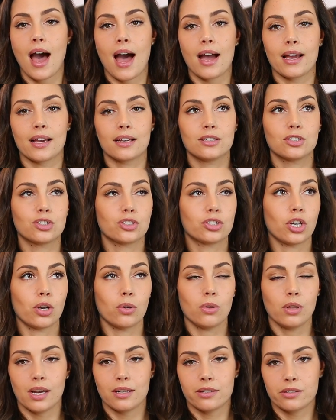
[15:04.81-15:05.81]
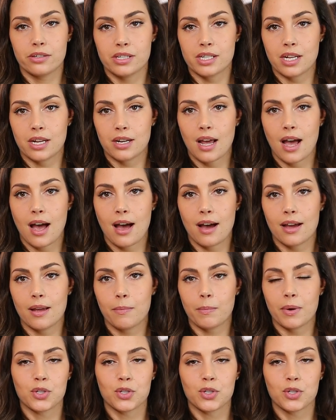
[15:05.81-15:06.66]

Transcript: I totally understand the hype.